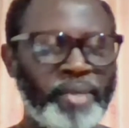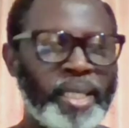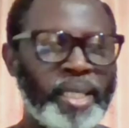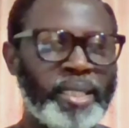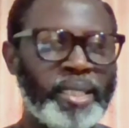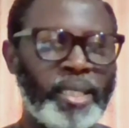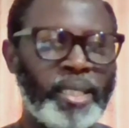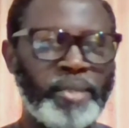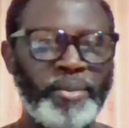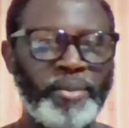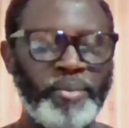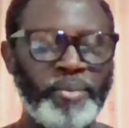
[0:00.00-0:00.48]

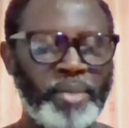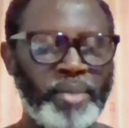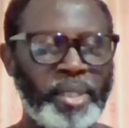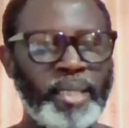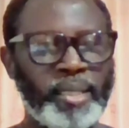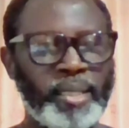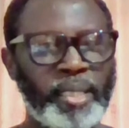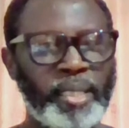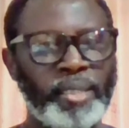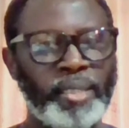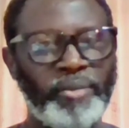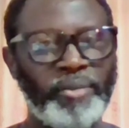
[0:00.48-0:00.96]

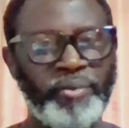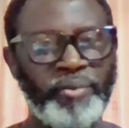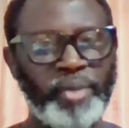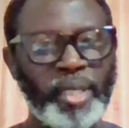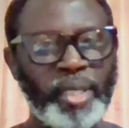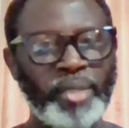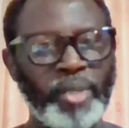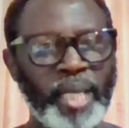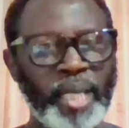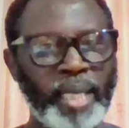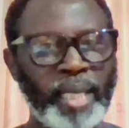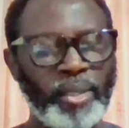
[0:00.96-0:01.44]

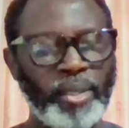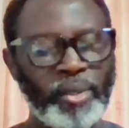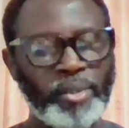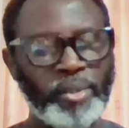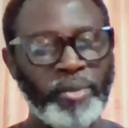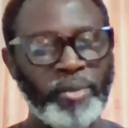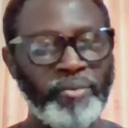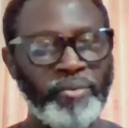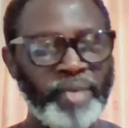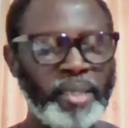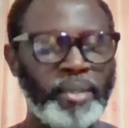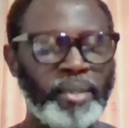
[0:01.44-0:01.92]
desertification and loss
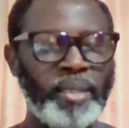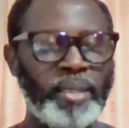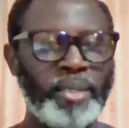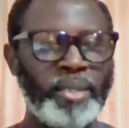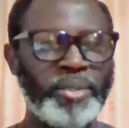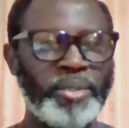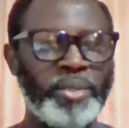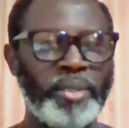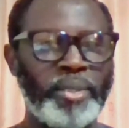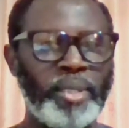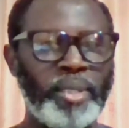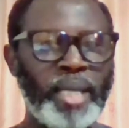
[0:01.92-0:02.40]
of
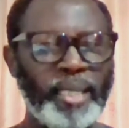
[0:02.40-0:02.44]
vegetation.